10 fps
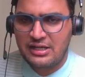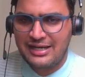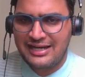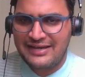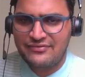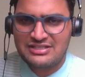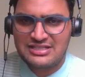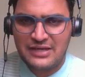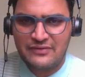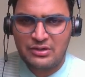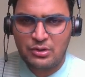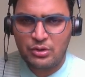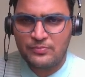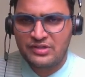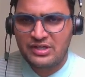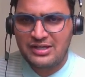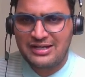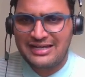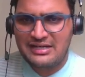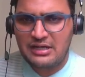Left is having O,
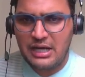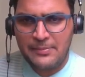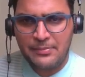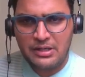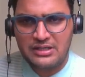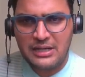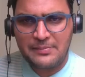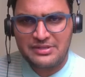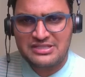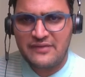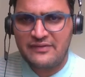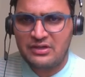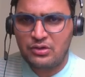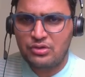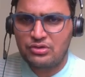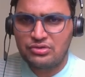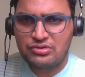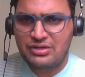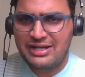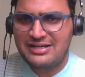right, up is having O,
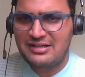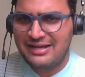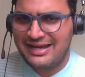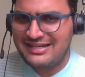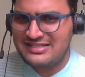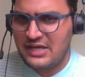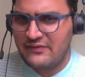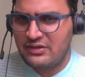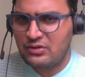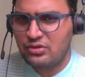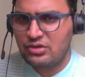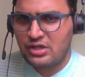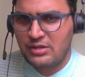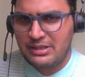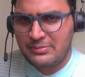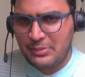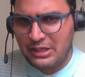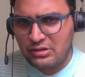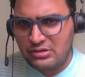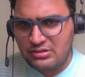right? Right is having O, but
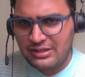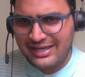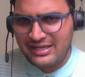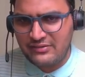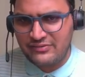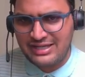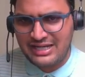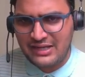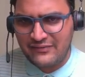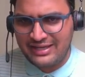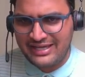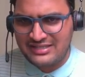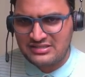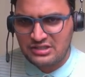below we are having X.